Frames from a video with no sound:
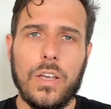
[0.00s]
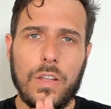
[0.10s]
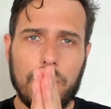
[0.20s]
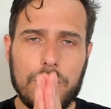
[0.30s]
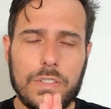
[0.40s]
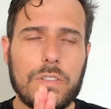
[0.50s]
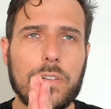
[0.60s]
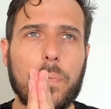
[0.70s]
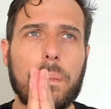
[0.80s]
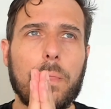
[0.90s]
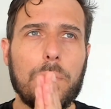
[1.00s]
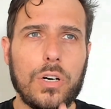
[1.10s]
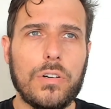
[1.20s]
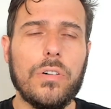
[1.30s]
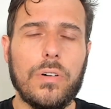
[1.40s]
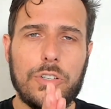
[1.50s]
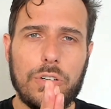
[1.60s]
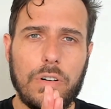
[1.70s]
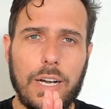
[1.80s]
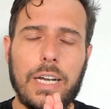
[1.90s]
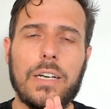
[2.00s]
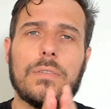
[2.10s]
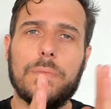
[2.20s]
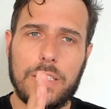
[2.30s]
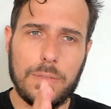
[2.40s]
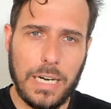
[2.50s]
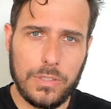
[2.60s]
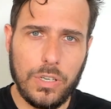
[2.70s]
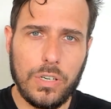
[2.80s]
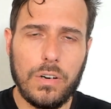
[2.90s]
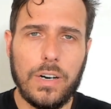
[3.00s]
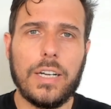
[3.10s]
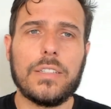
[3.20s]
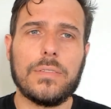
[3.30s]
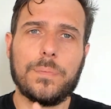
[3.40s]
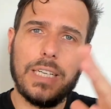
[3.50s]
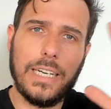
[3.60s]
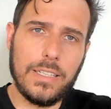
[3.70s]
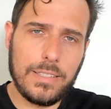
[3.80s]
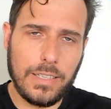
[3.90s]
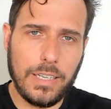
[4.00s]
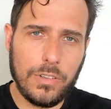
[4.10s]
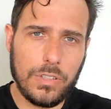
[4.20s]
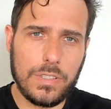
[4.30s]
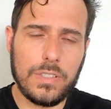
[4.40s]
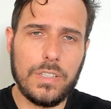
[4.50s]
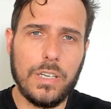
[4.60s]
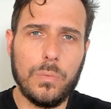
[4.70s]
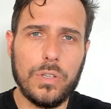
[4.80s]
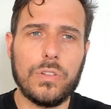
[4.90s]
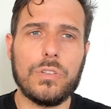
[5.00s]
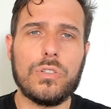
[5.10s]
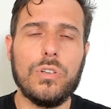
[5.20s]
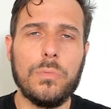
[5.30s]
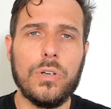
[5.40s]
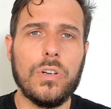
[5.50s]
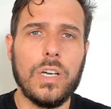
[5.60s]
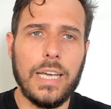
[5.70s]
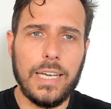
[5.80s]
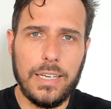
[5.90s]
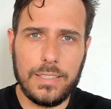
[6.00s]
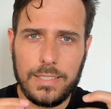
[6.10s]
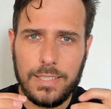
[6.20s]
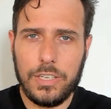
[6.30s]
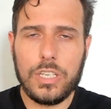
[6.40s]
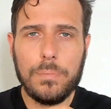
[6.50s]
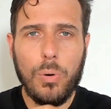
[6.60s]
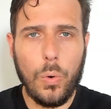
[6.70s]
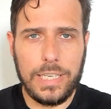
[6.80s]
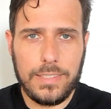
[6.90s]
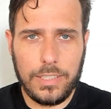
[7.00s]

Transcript: this Mercury retrograde that's about to go direct in synchronicity with this new moon is essentially pointing